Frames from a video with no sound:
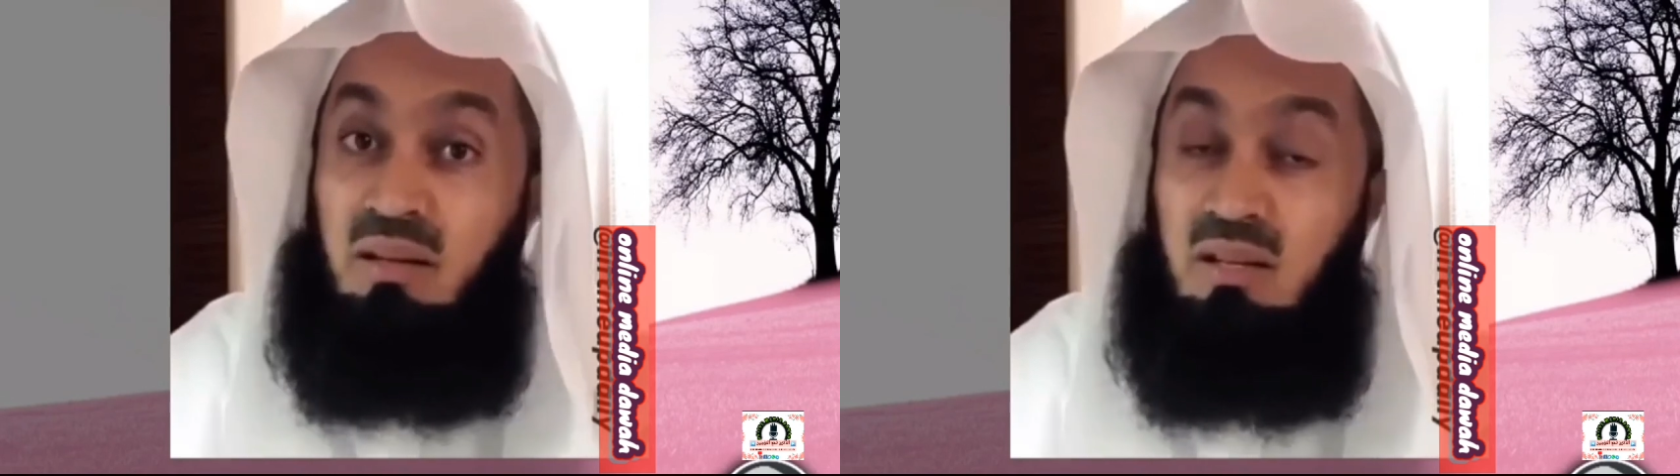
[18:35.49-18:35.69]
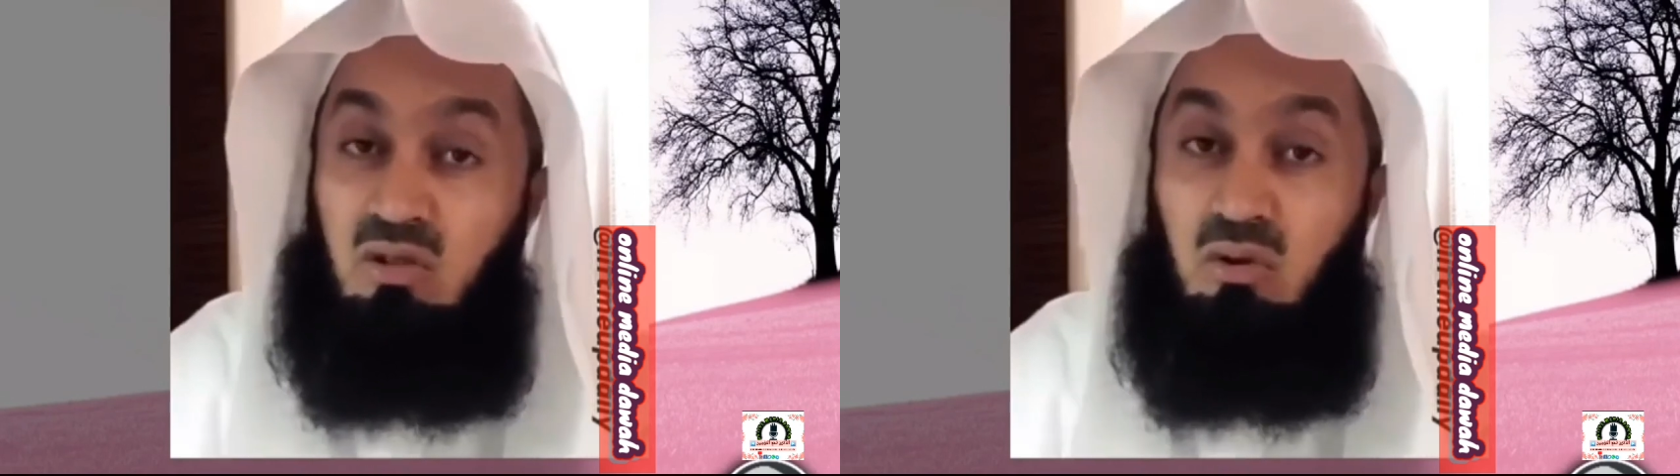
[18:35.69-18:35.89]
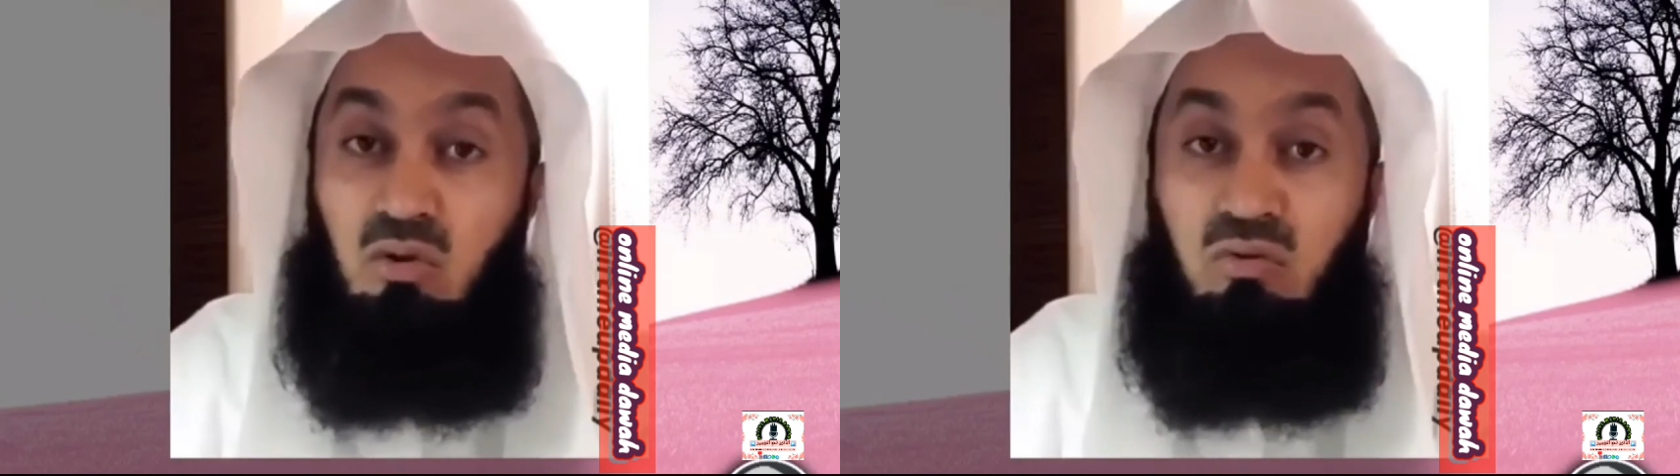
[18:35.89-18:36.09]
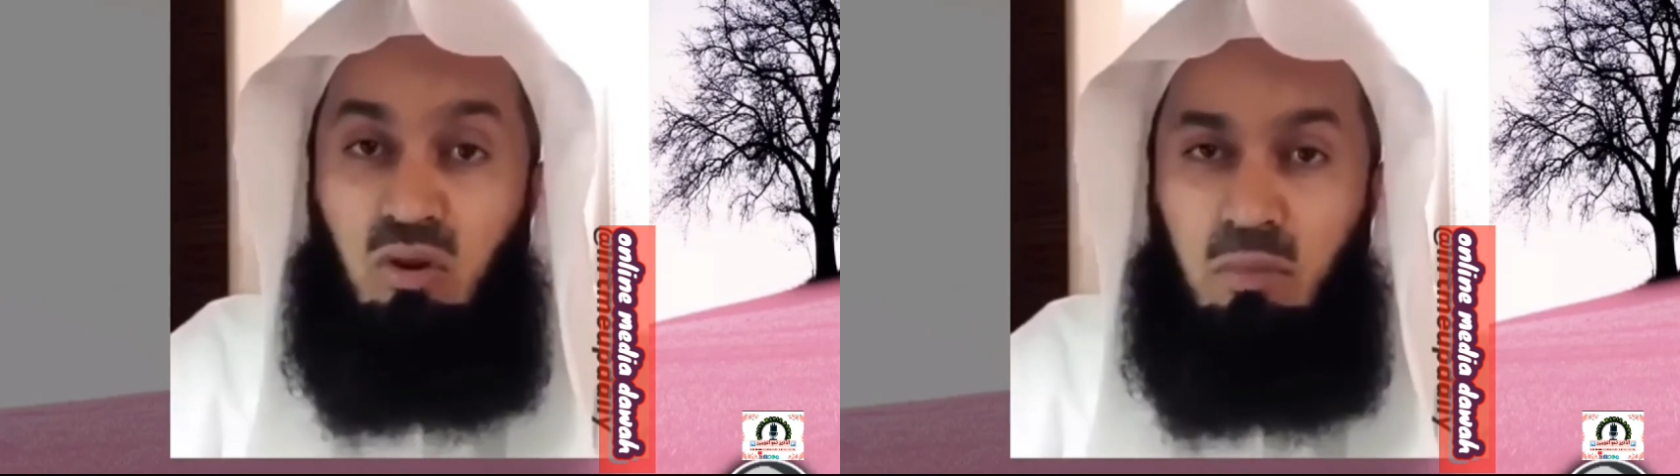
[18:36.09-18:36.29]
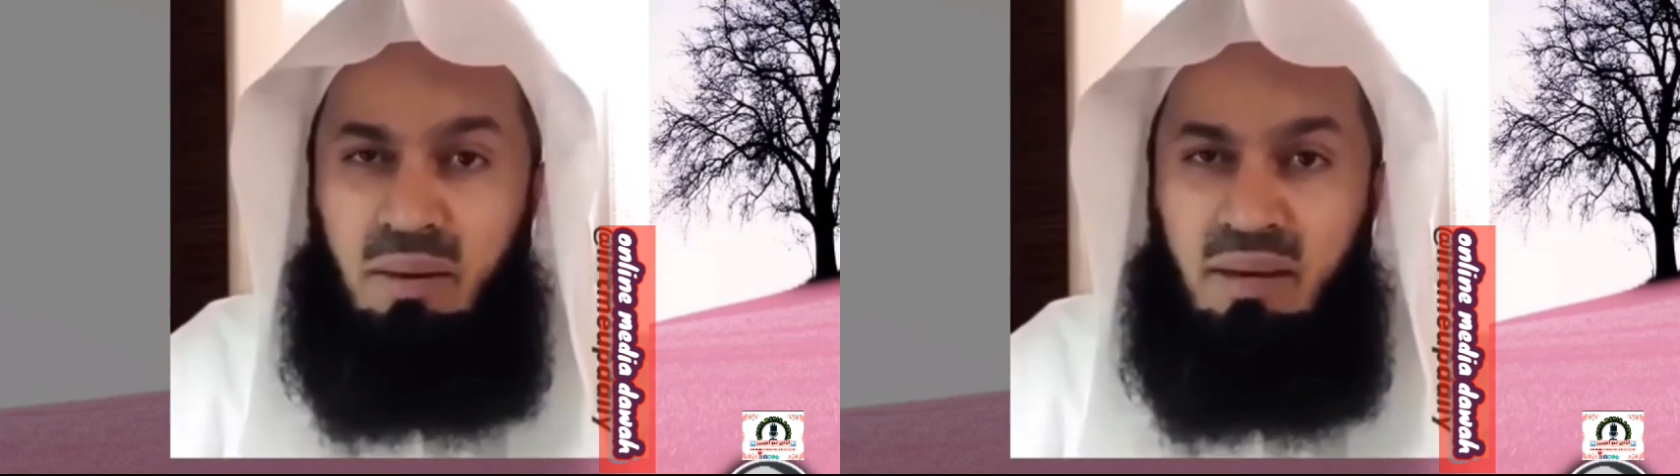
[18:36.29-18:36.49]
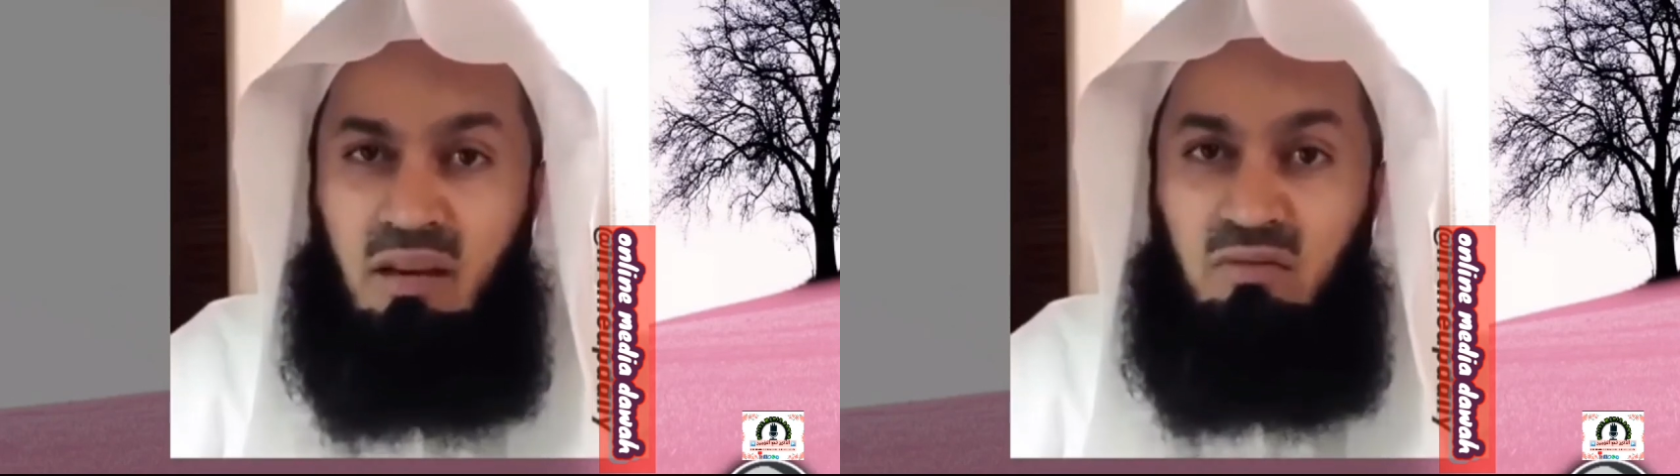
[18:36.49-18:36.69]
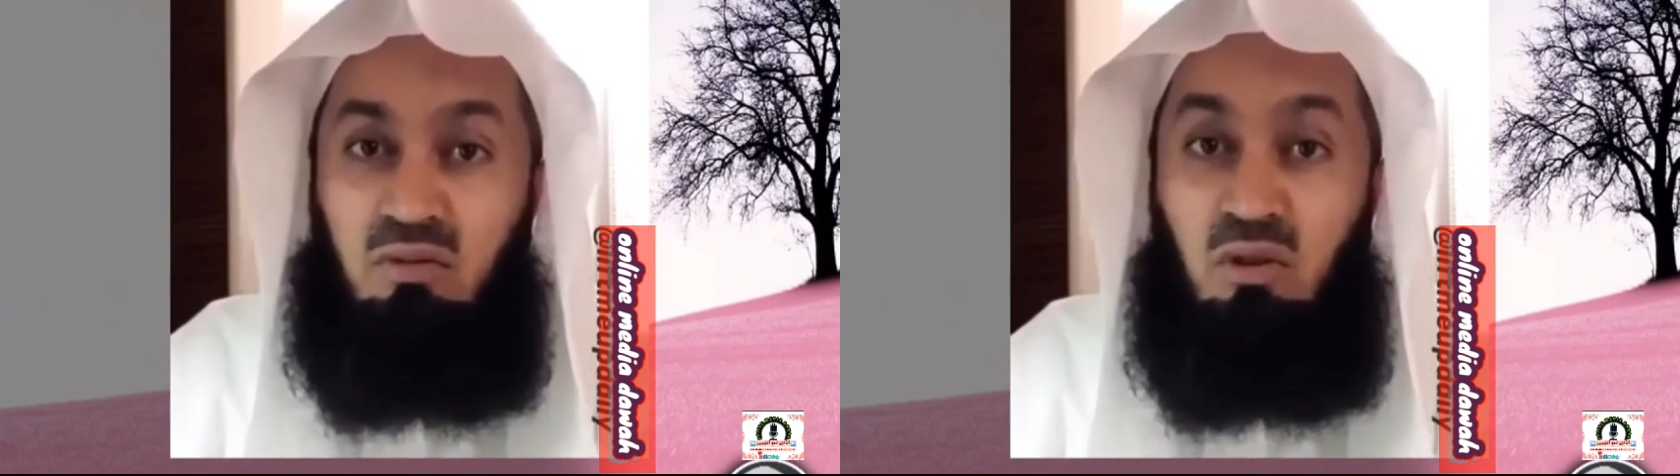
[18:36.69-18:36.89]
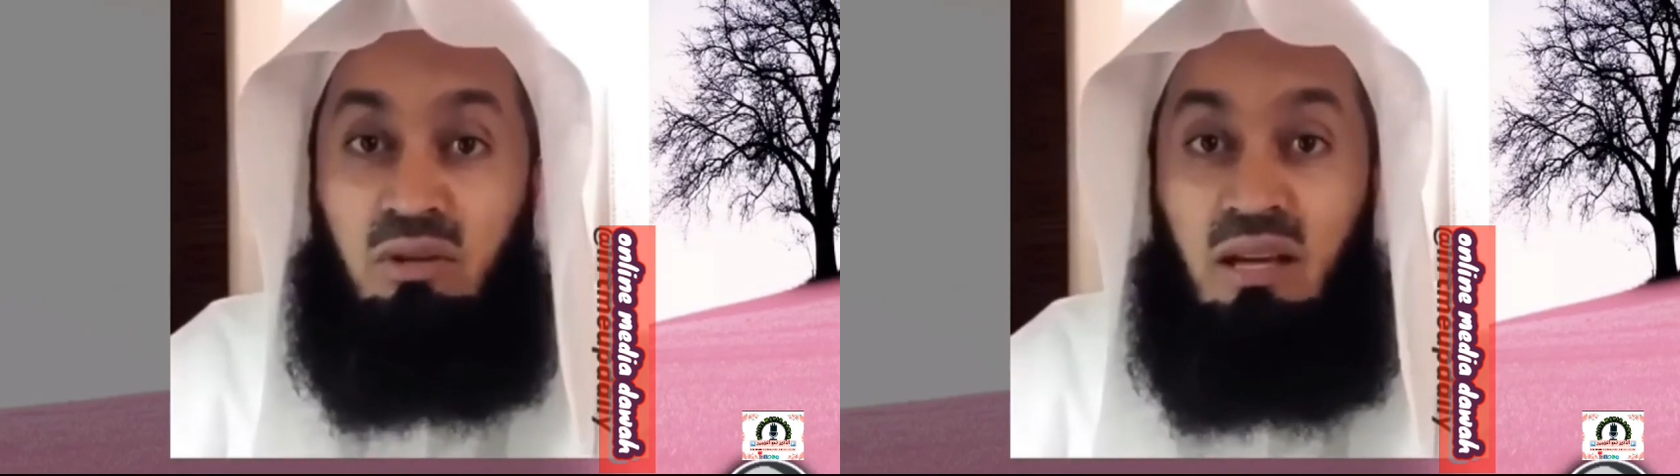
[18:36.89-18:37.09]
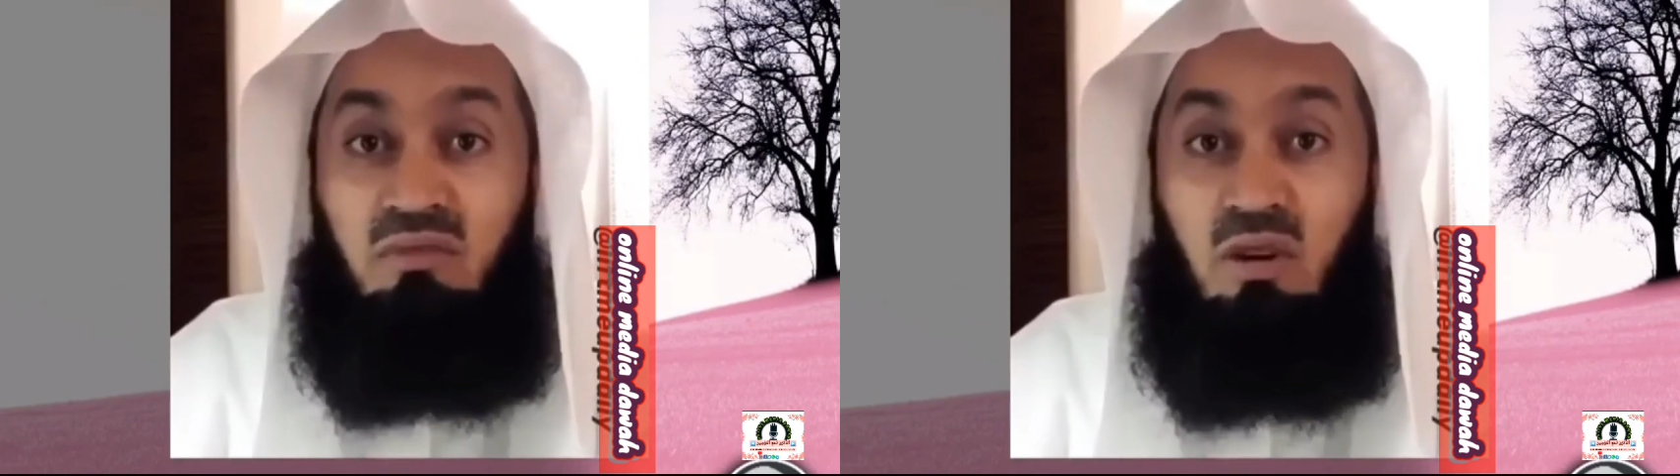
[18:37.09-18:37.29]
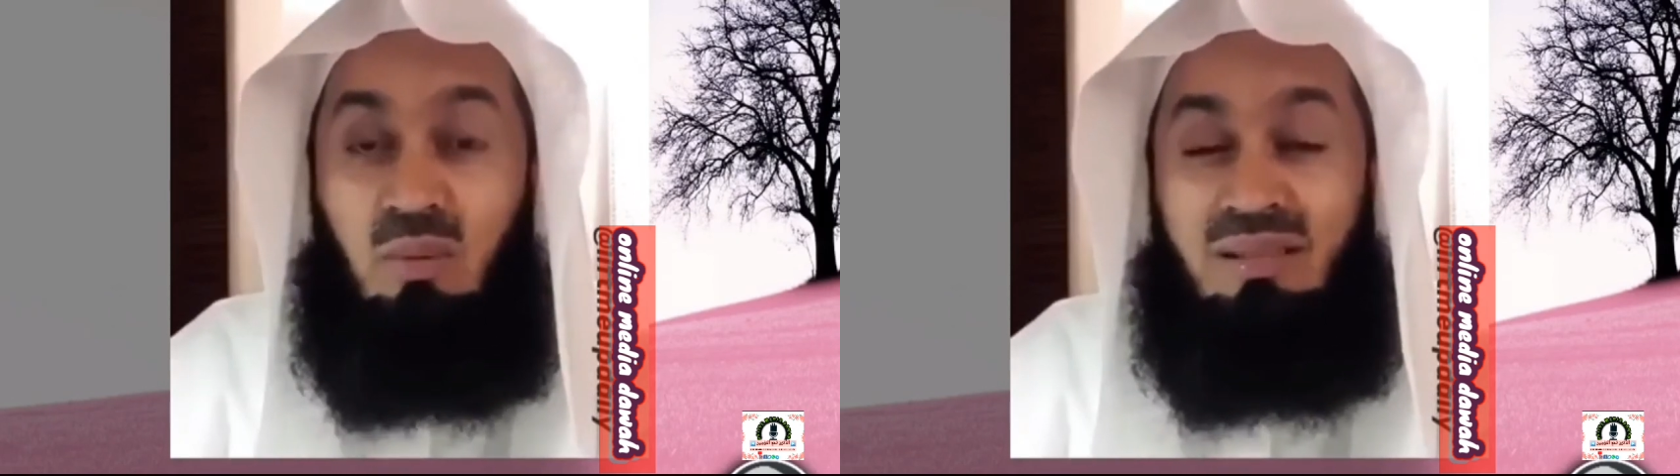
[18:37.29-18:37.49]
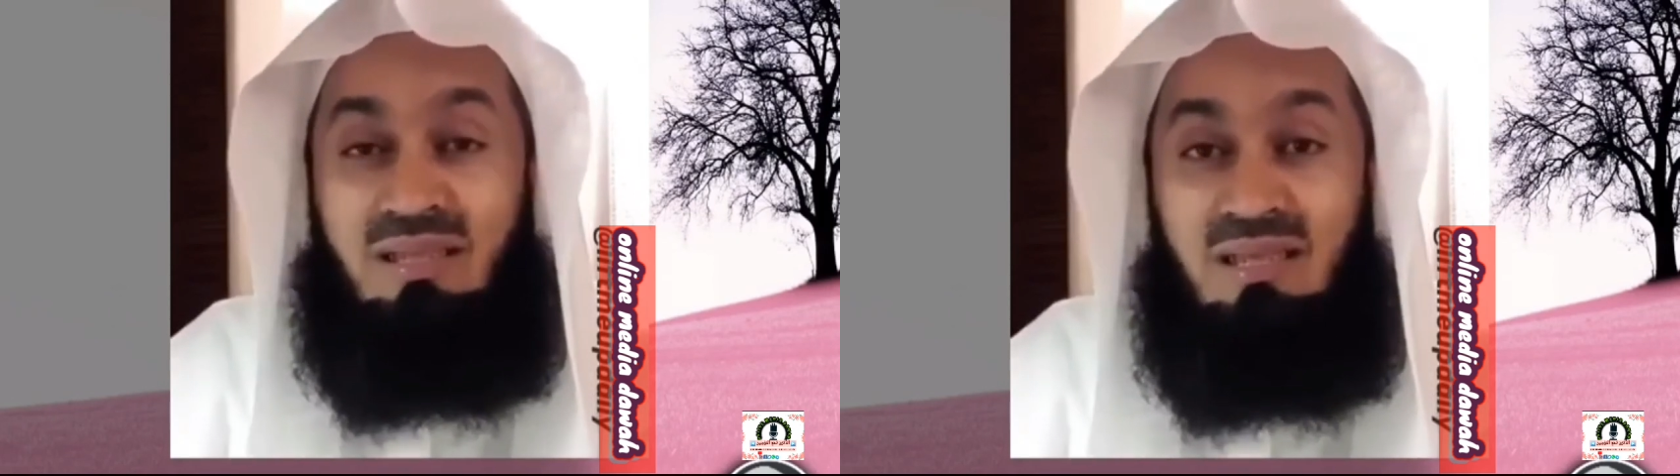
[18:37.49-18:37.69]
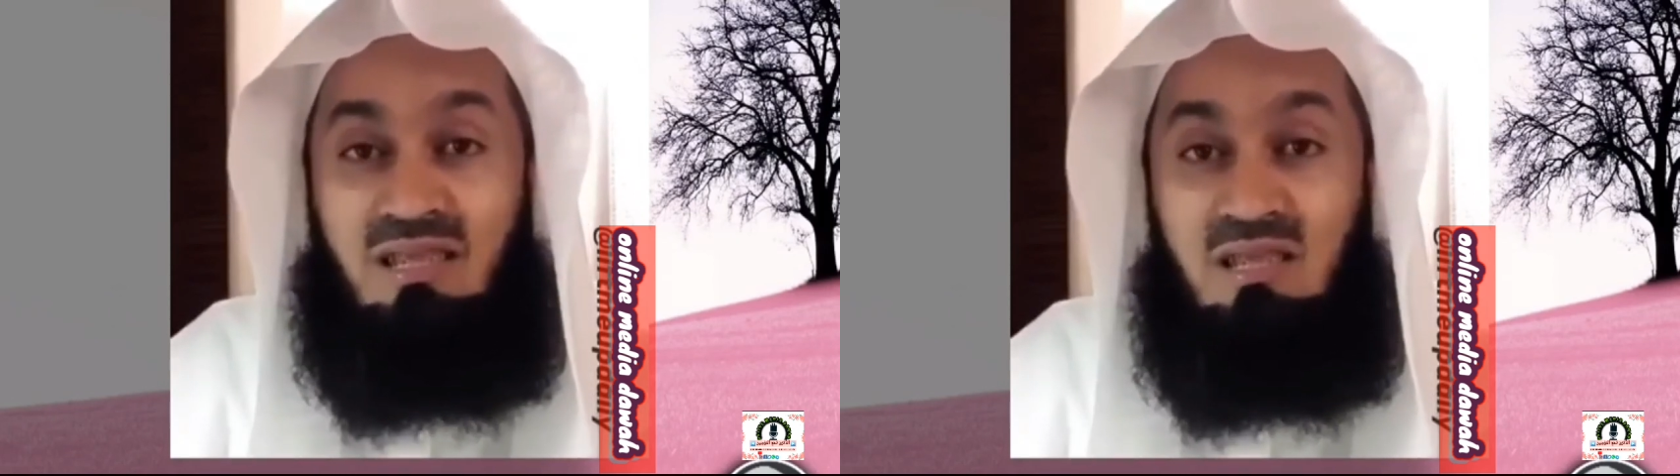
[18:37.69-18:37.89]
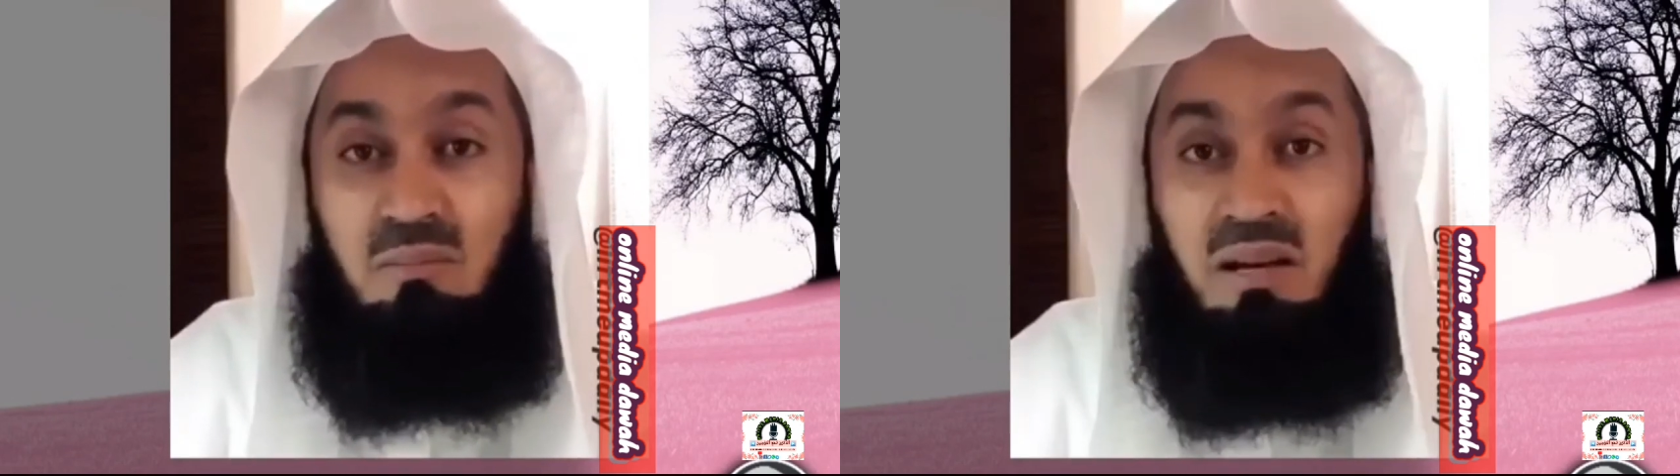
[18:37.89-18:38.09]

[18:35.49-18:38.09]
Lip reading: So you've got to be careful. Not everyone's system